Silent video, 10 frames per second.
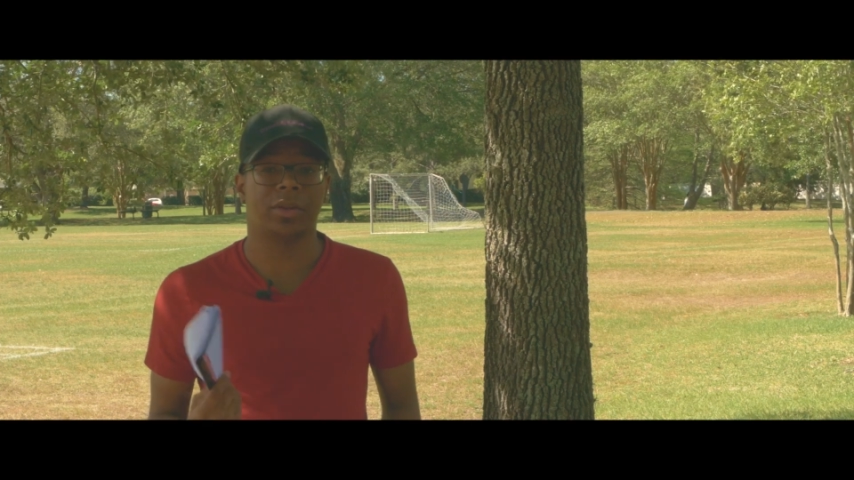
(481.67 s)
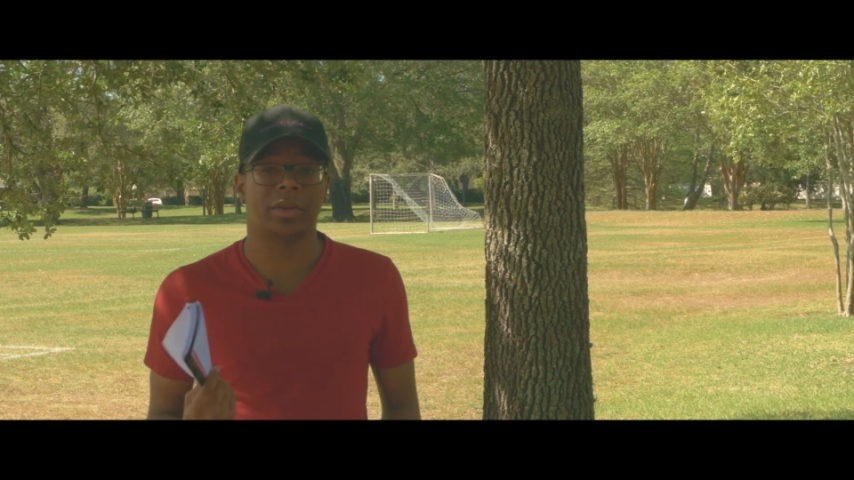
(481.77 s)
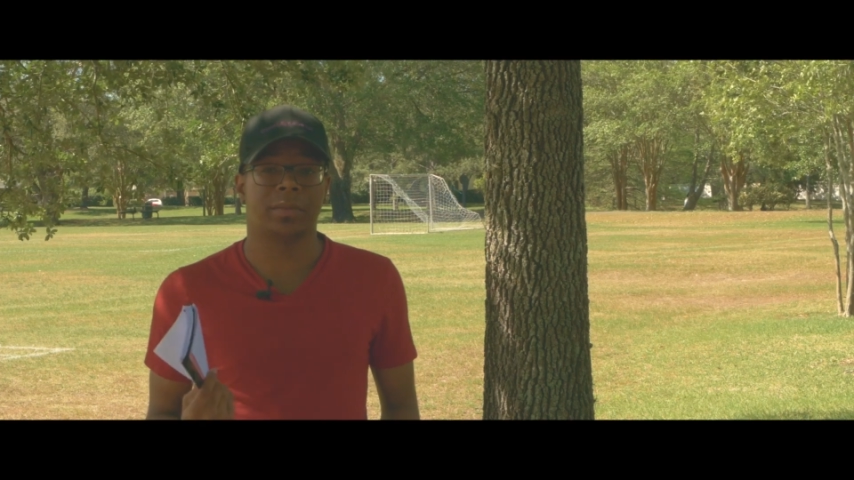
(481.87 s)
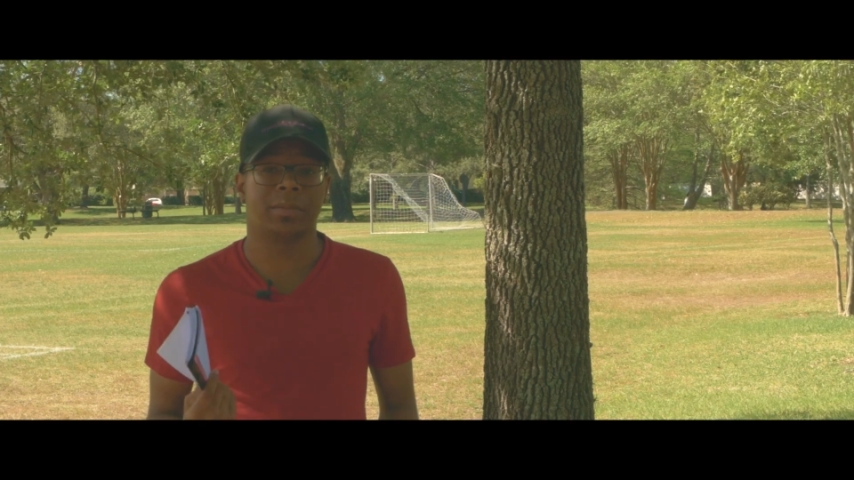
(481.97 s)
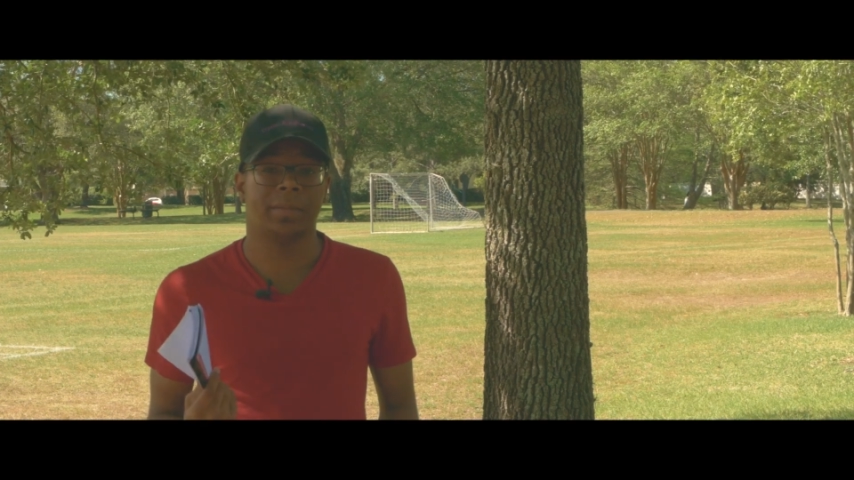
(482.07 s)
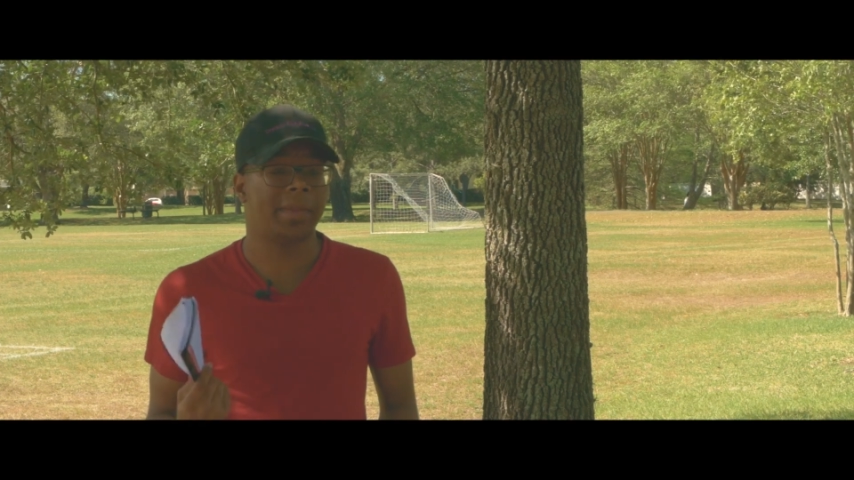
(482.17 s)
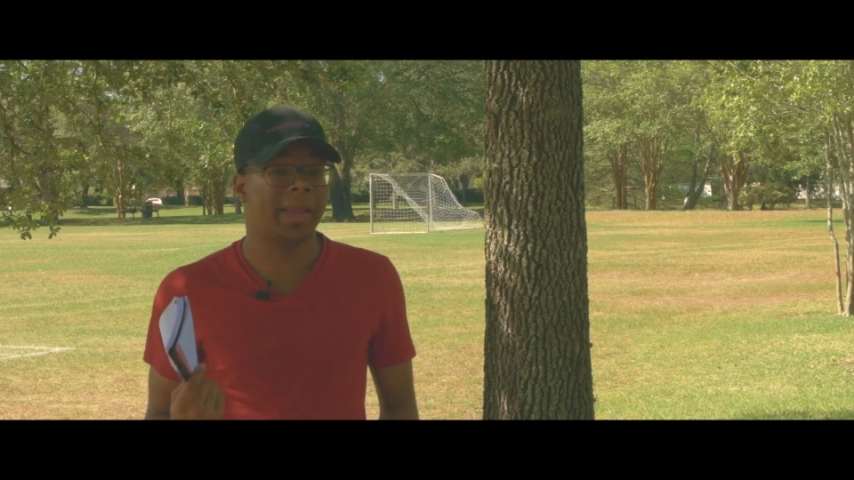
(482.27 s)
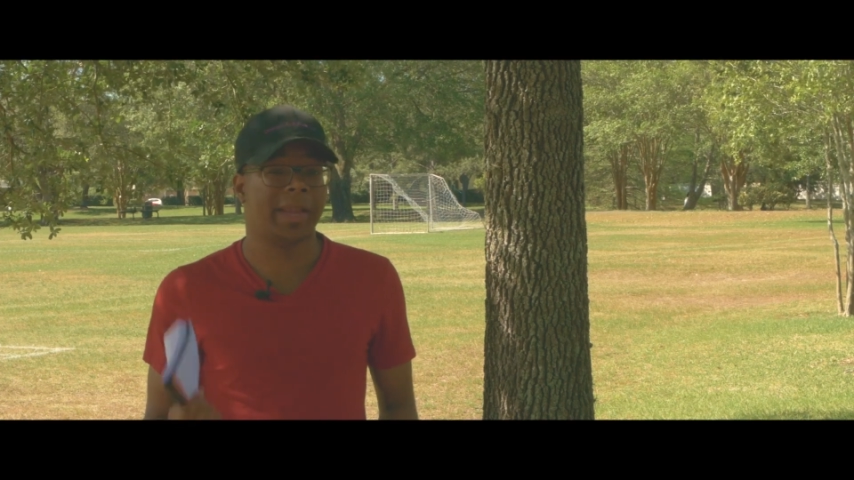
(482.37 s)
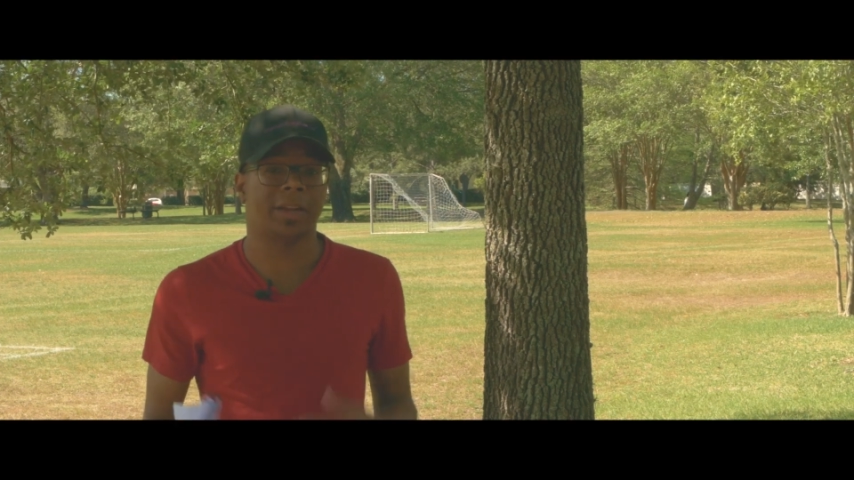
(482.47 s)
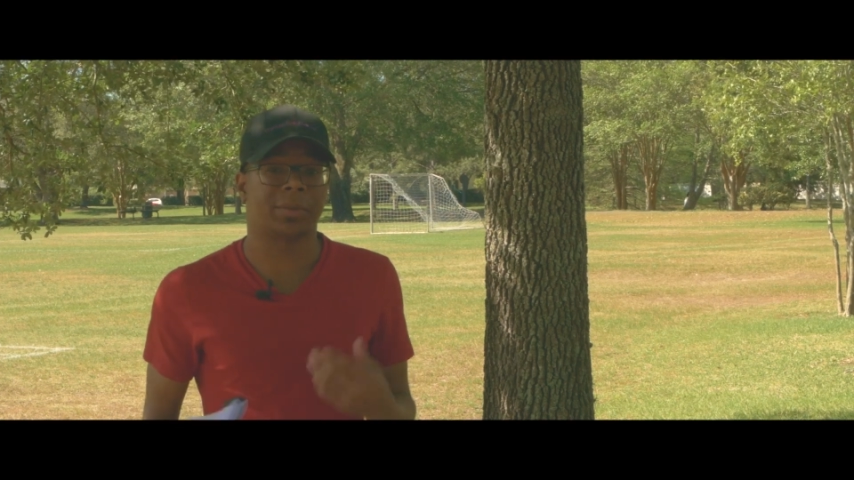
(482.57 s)
can
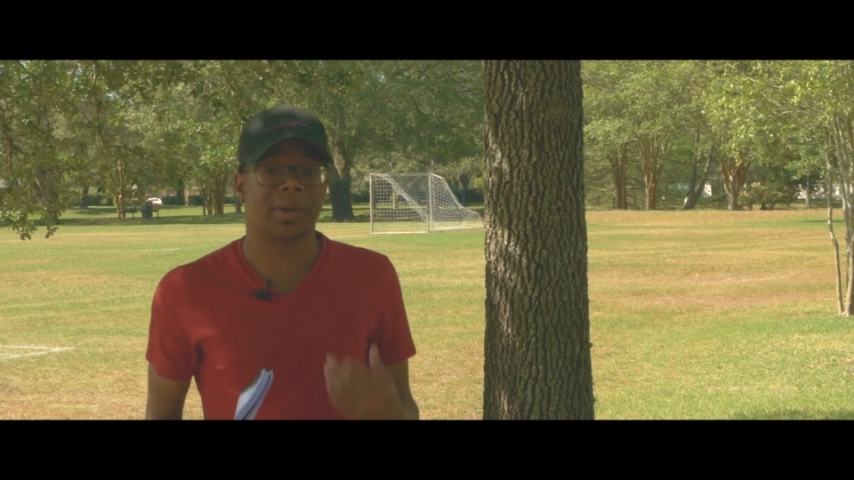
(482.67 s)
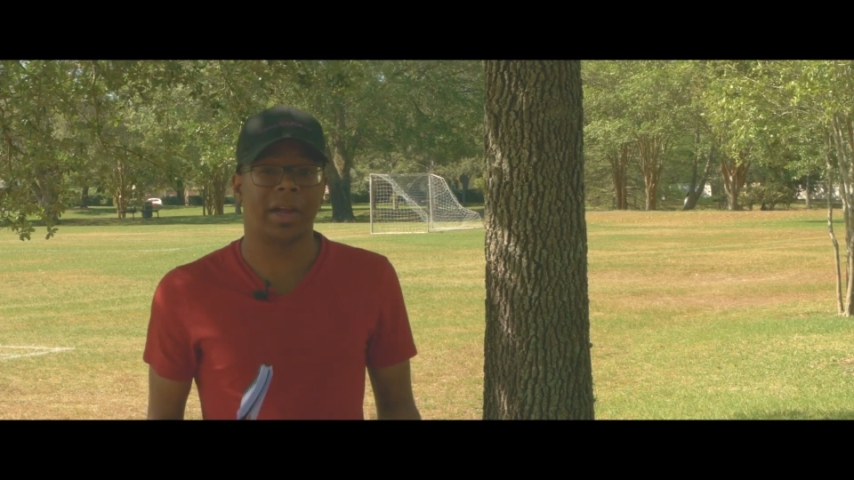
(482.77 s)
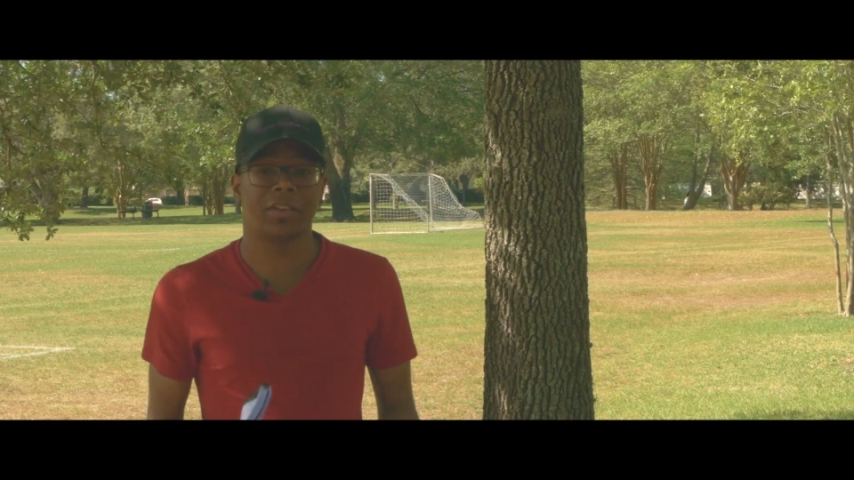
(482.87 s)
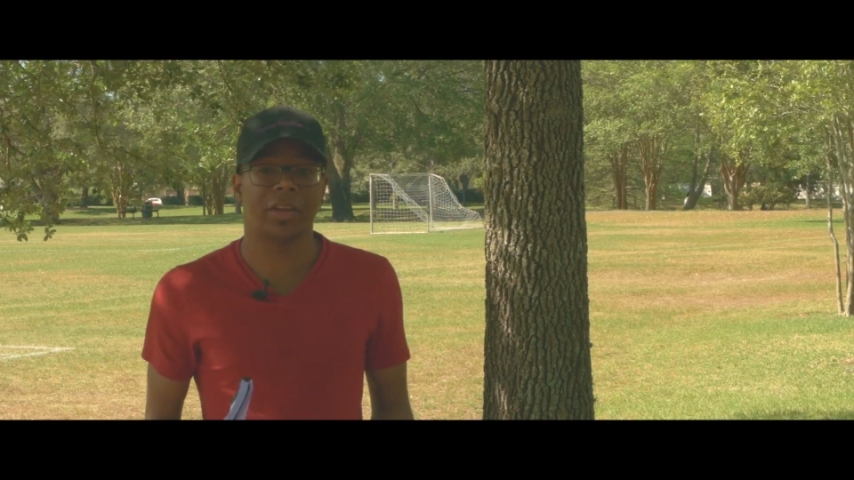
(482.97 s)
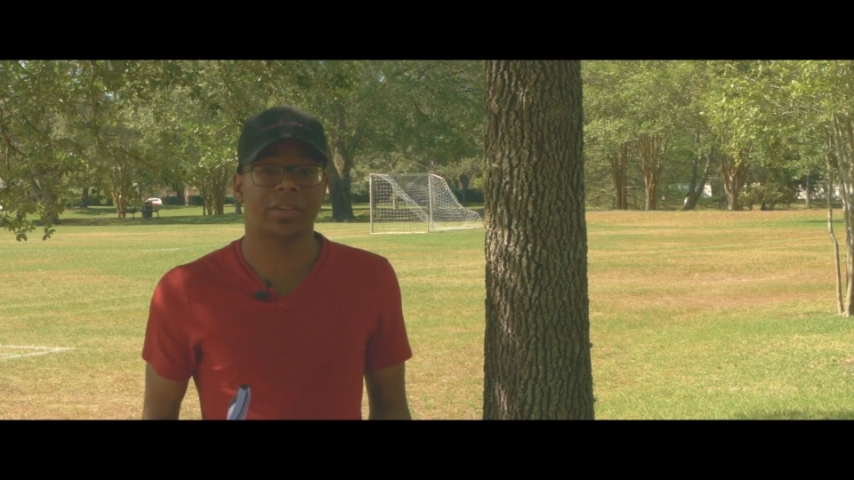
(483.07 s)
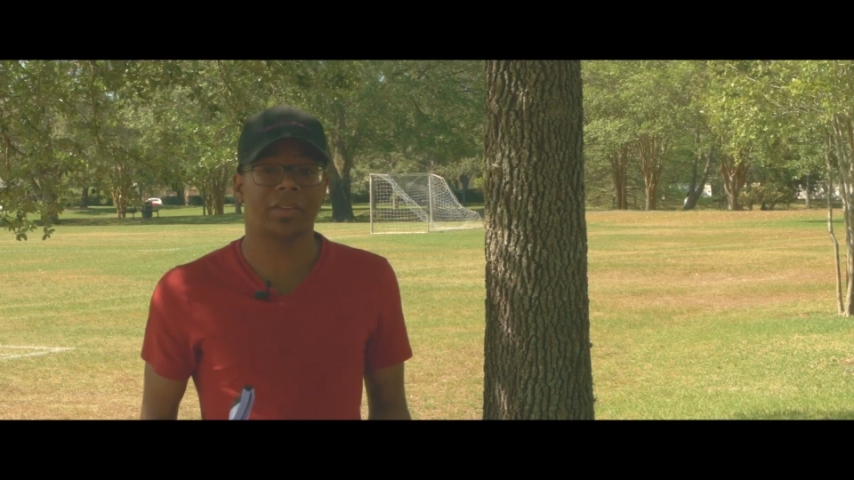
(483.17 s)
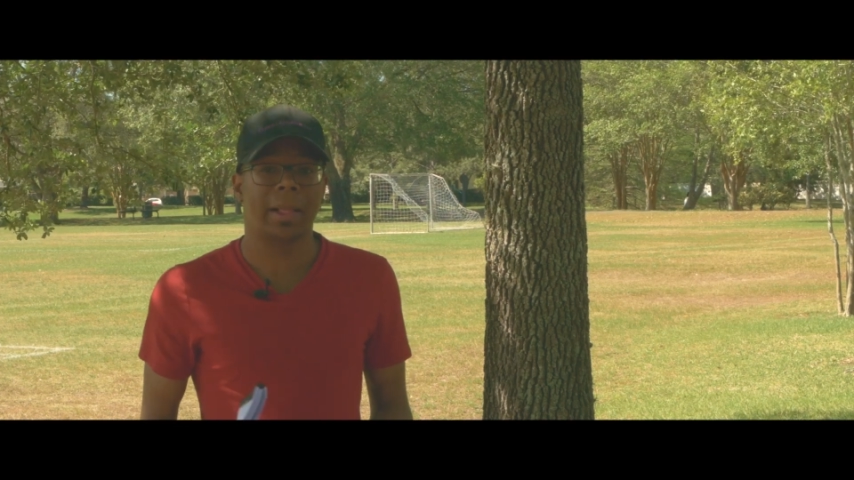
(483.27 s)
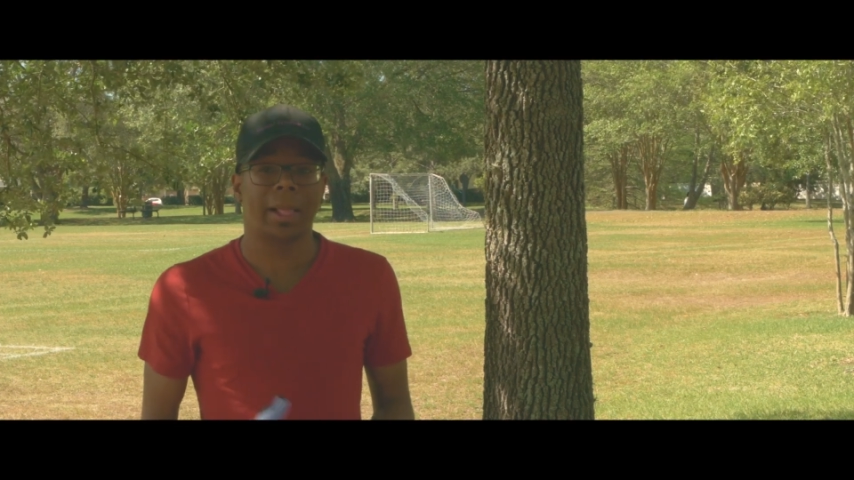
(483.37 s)
edit a project.